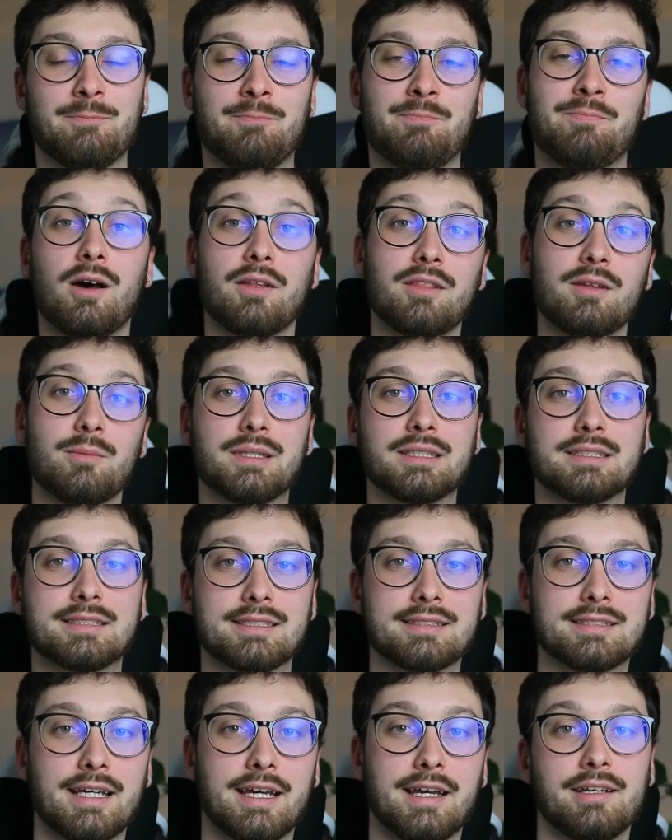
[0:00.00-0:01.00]
On the
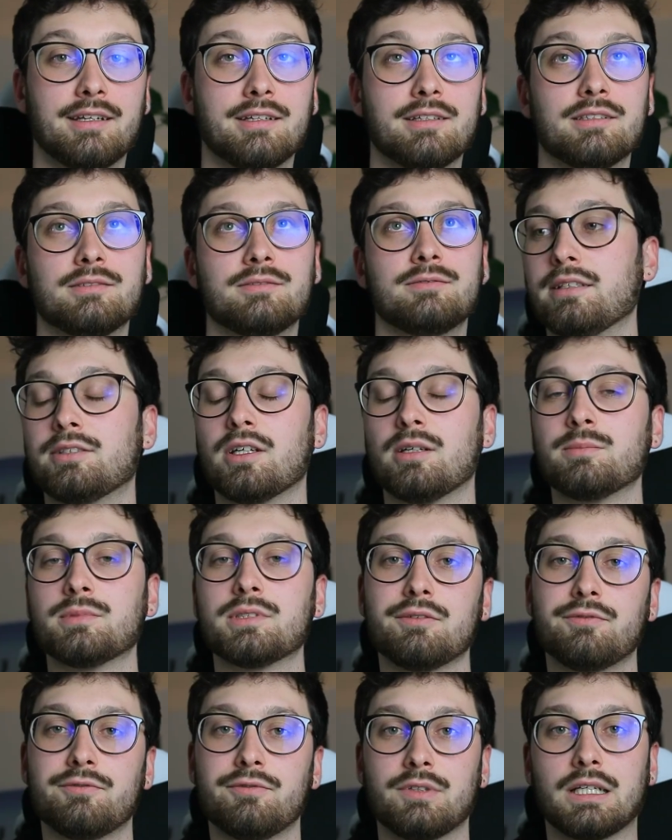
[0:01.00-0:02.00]
business end, in terms
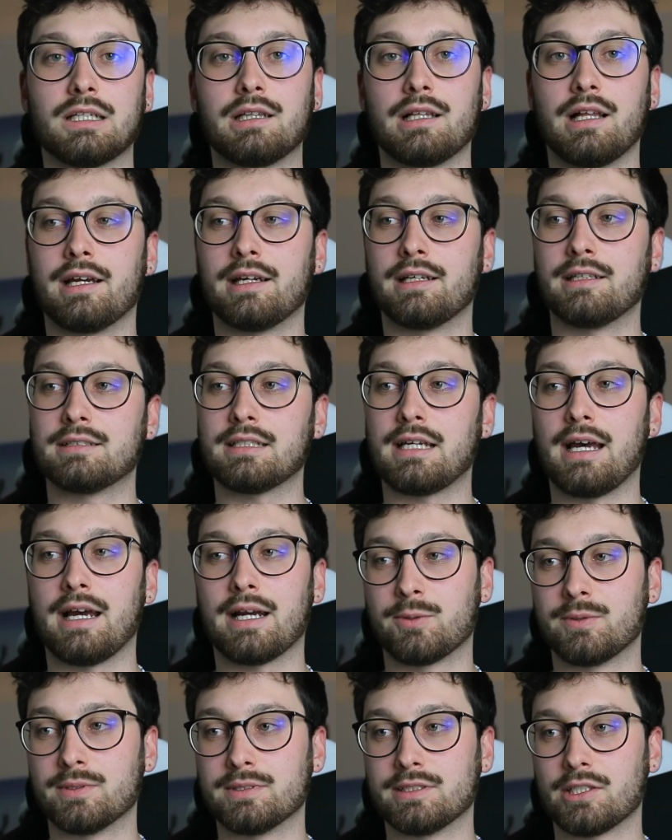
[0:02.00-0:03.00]
of client
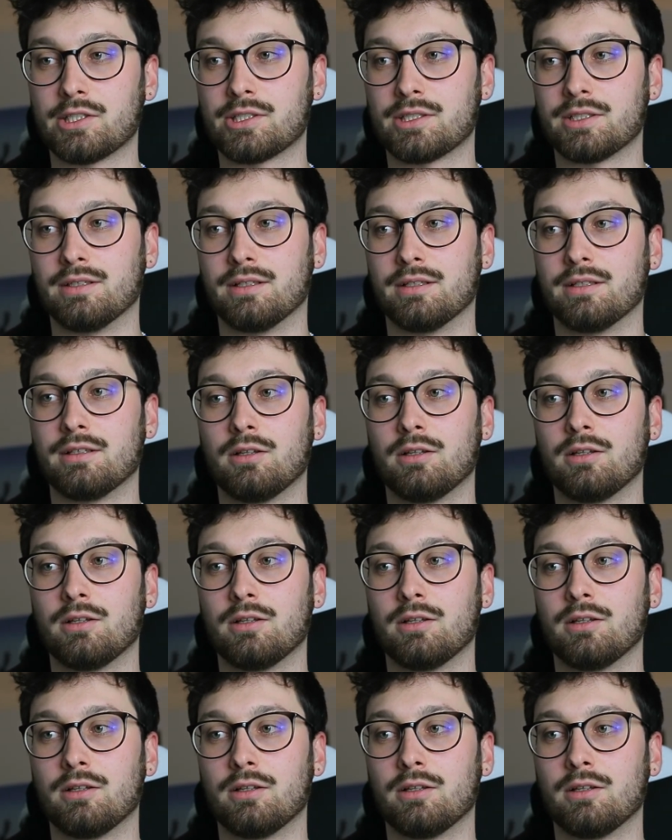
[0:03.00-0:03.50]
acquisition,